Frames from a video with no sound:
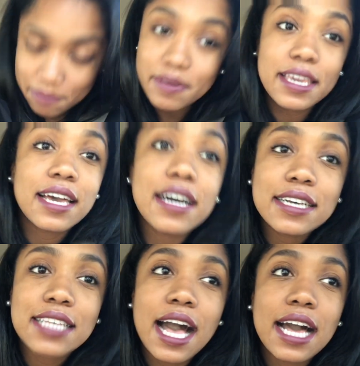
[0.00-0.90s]

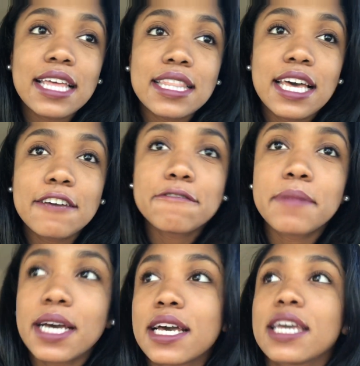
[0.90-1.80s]
because I left
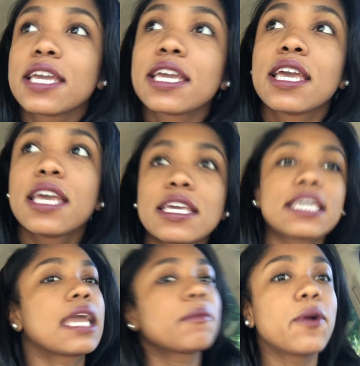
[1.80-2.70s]
my
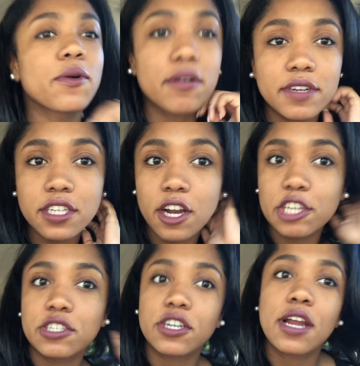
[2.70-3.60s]
camcorder
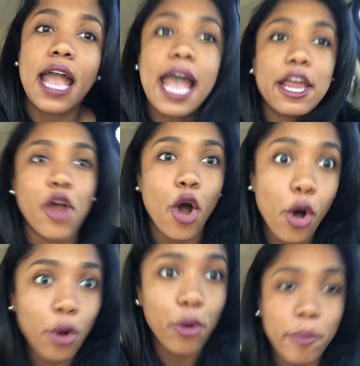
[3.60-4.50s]
recharger at
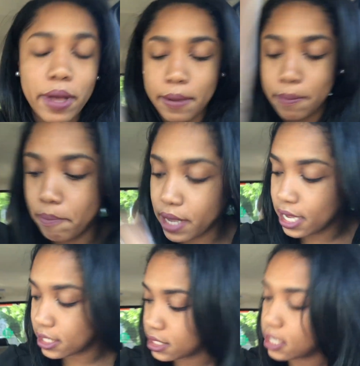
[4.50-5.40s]
home.
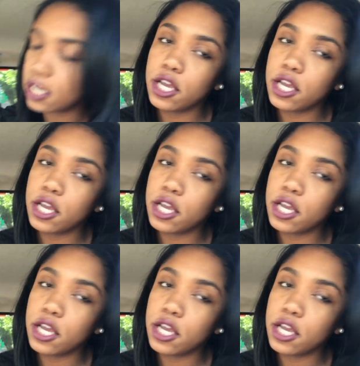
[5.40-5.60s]
But